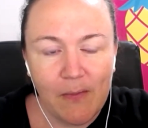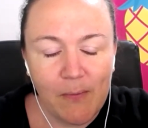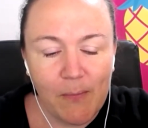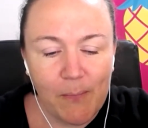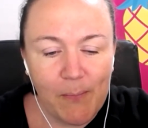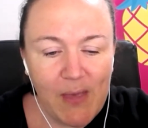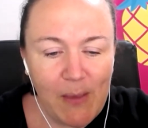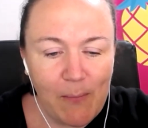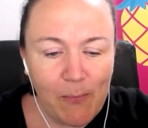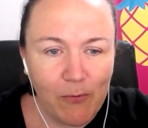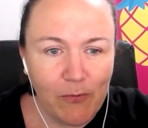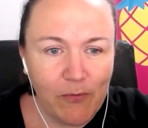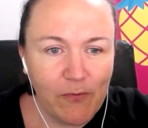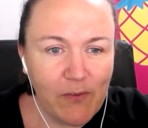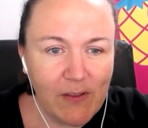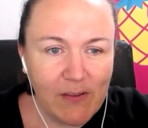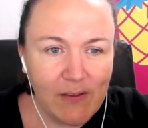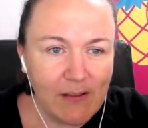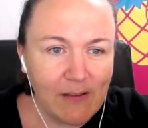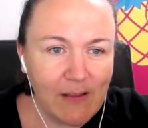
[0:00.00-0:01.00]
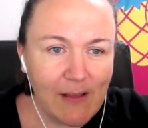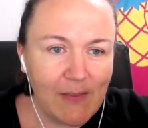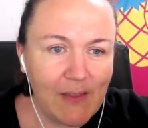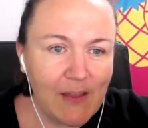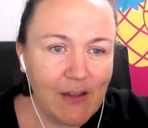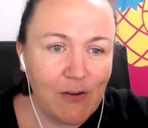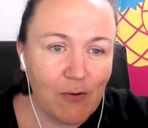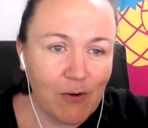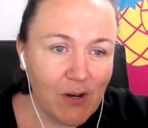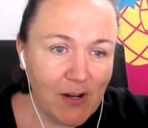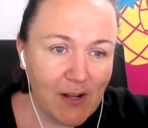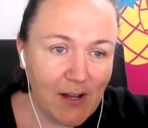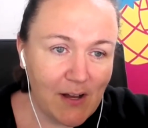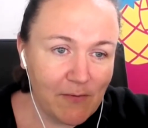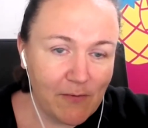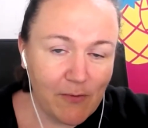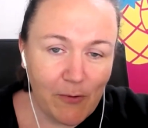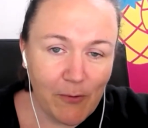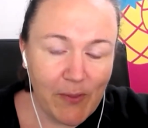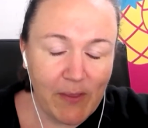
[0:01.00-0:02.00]
the people feeling like they're not
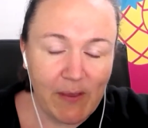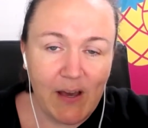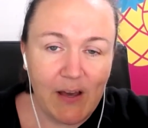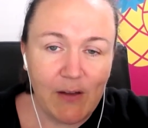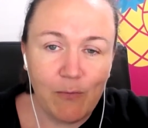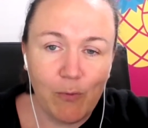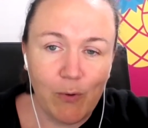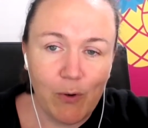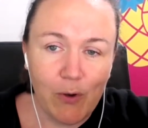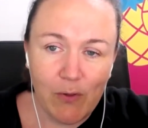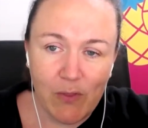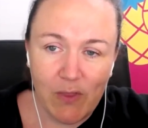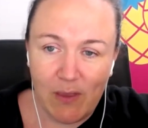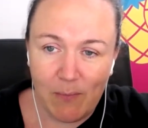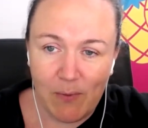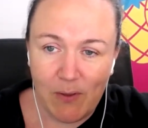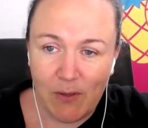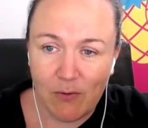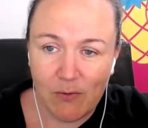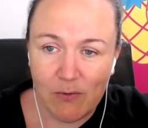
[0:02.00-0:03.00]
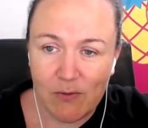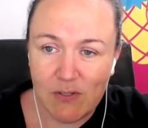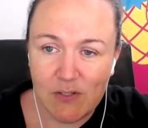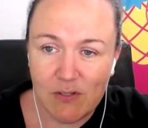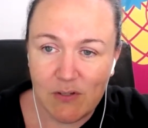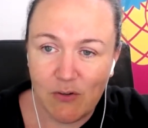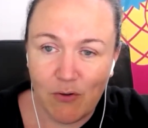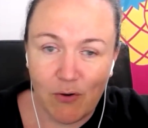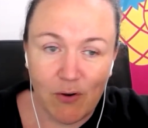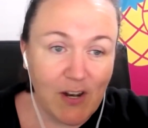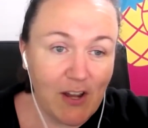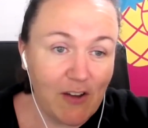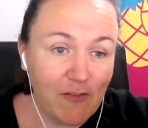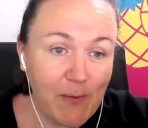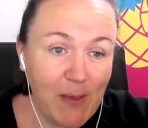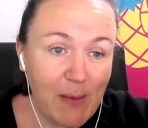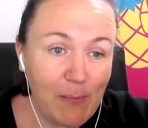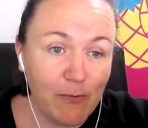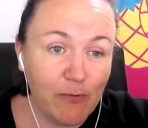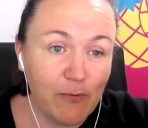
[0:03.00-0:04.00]
enough or they're unworthy because not enough
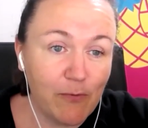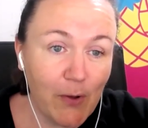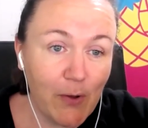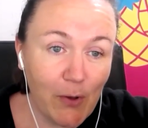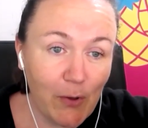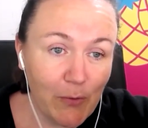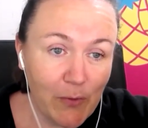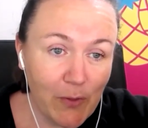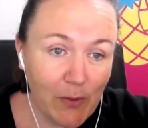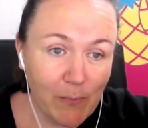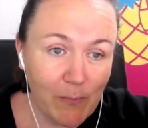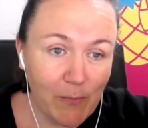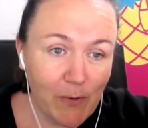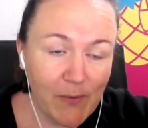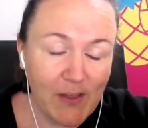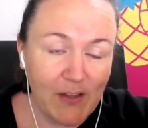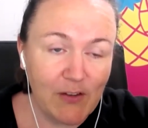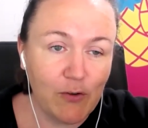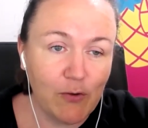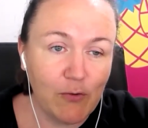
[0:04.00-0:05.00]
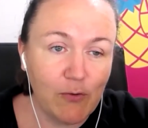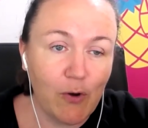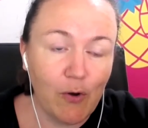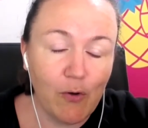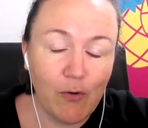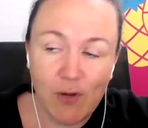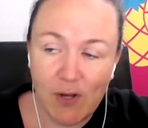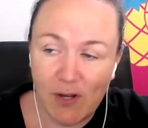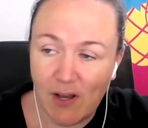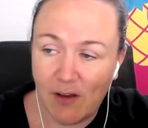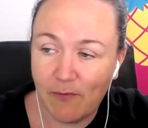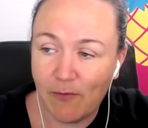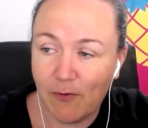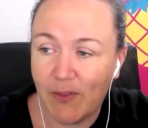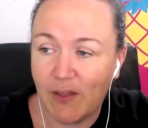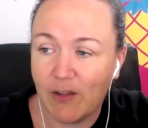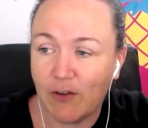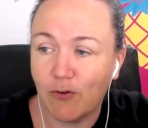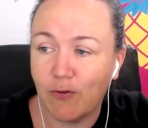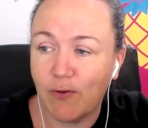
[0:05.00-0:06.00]
people follow them, or they don't own enough, or
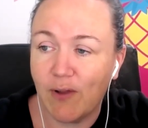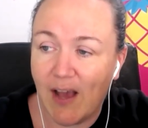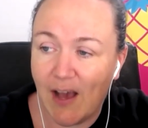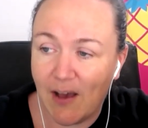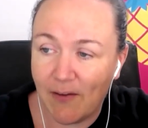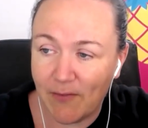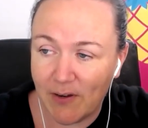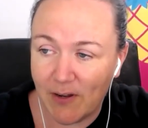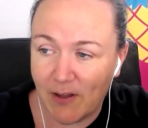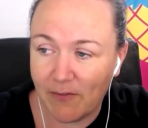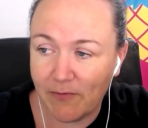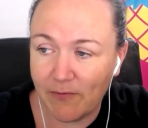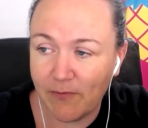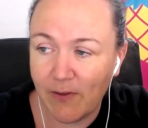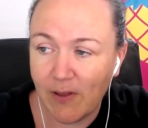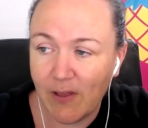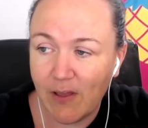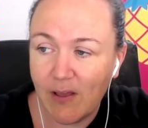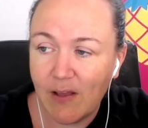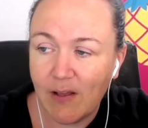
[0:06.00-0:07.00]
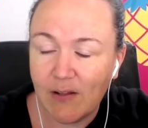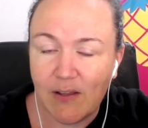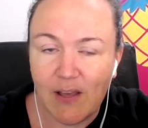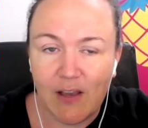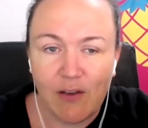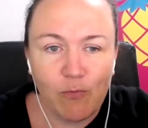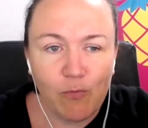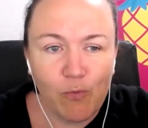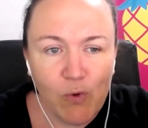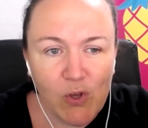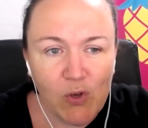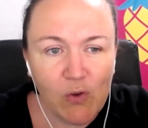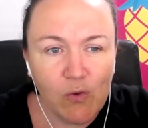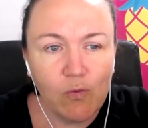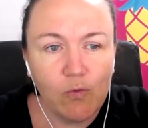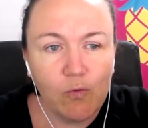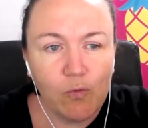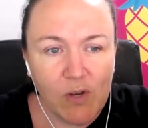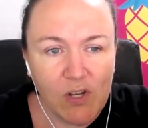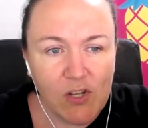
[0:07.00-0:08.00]
they don't have enough. Like,
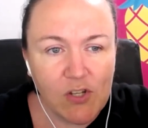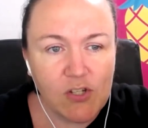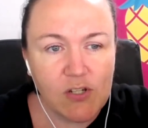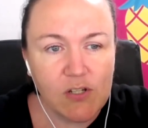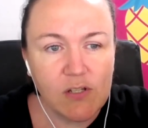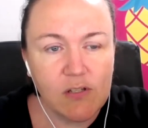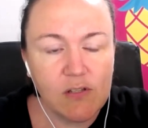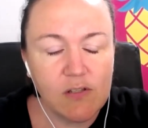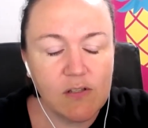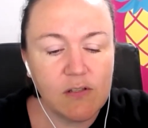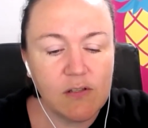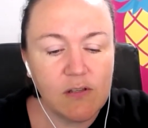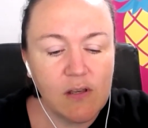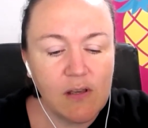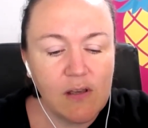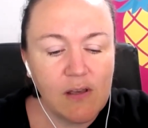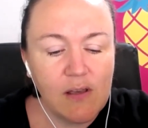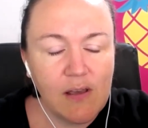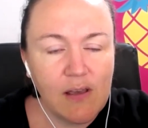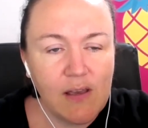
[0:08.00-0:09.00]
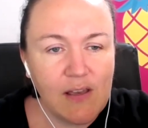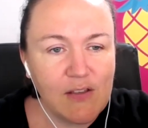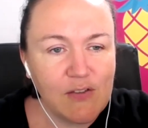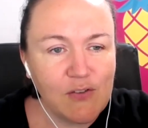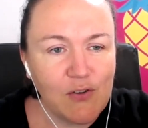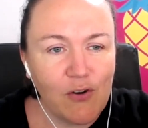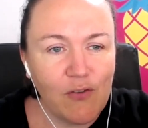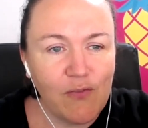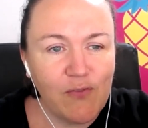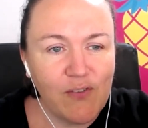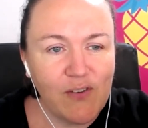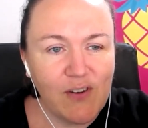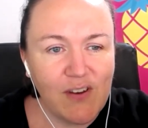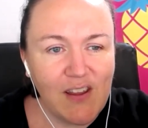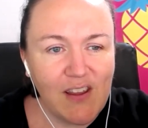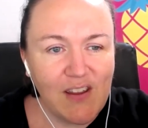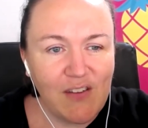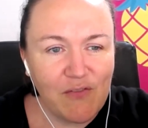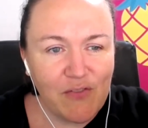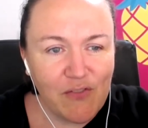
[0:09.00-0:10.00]
real riches is
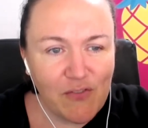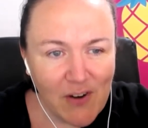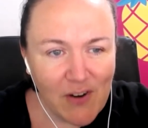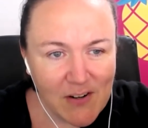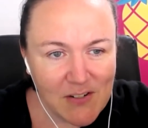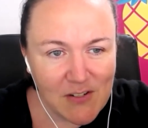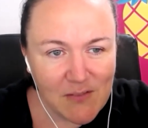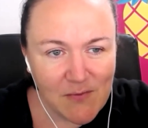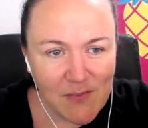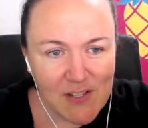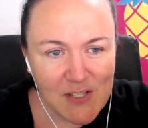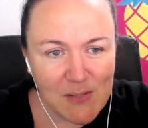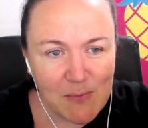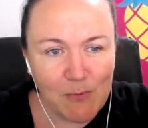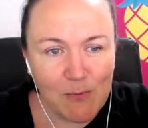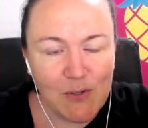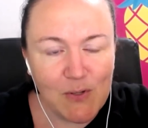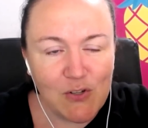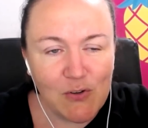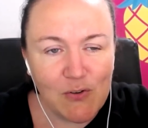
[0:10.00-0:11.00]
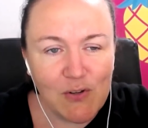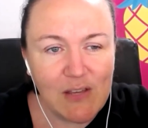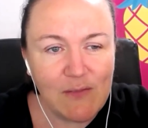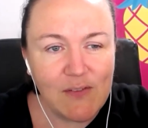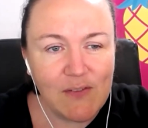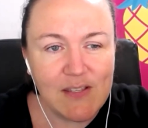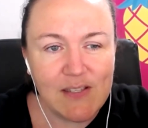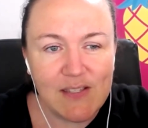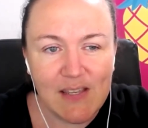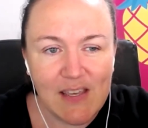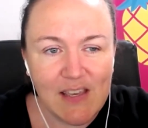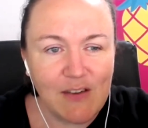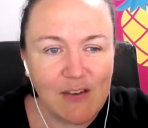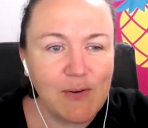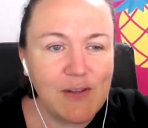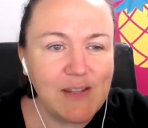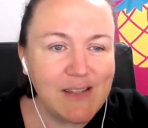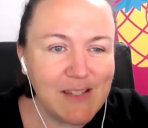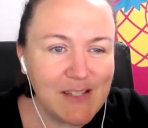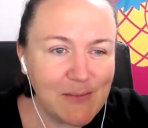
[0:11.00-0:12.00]
often in front of us, but we don't even see it.
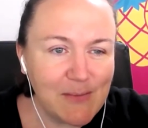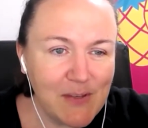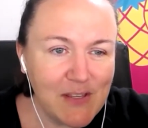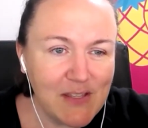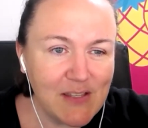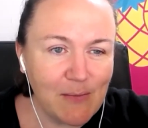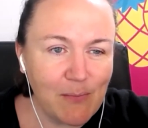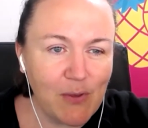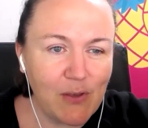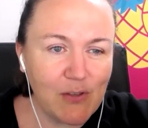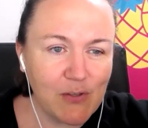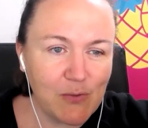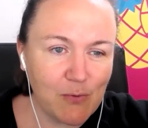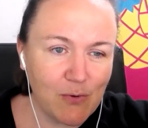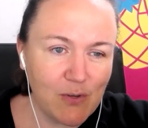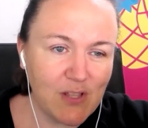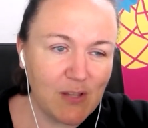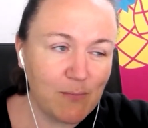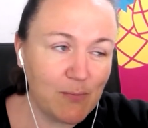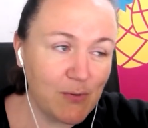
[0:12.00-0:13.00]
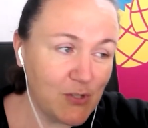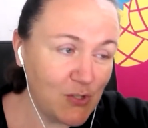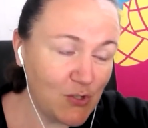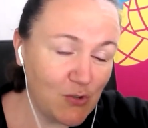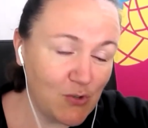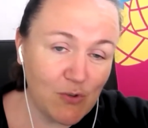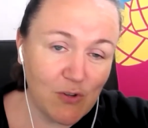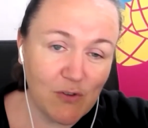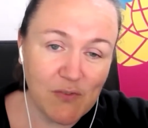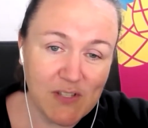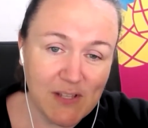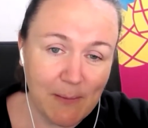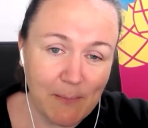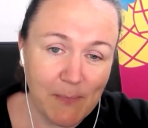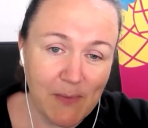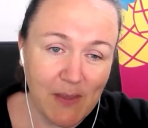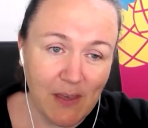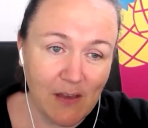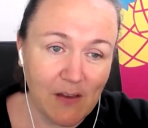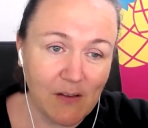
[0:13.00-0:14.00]
We dismiss it because we're in the pursuit of
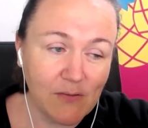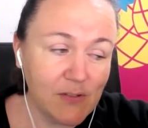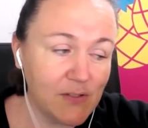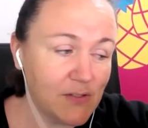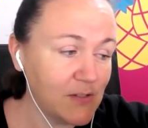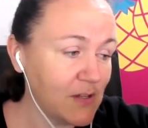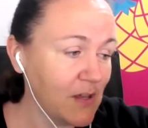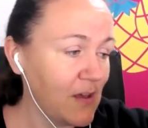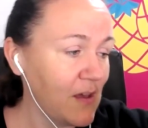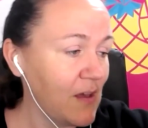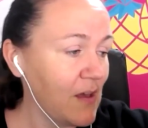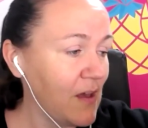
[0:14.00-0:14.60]
something else.